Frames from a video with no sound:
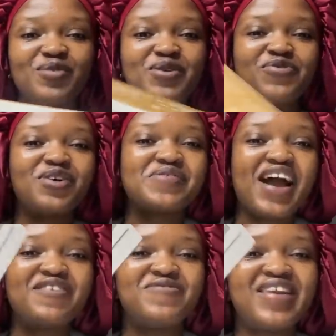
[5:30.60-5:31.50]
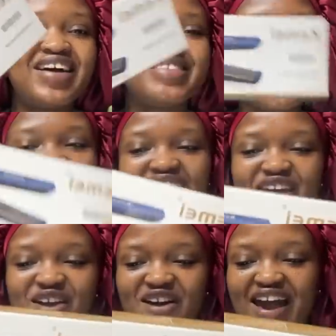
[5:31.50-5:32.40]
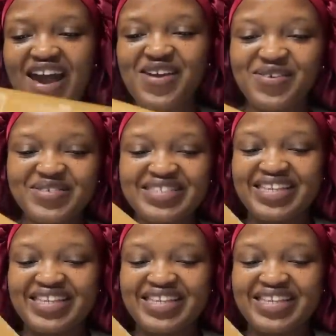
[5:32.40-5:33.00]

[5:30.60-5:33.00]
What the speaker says: put for me a flat iron. Are you?